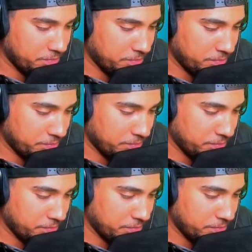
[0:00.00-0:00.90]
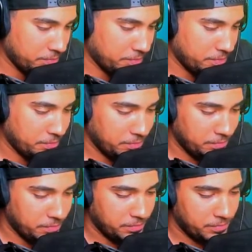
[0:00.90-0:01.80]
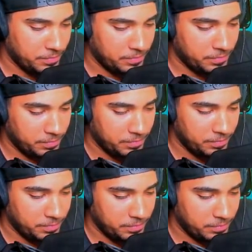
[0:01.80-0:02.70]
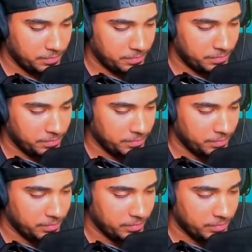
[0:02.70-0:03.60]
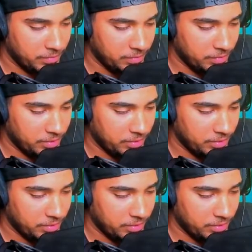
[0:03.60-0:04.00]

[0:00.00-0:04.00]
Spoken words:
No one is speaking in this clip.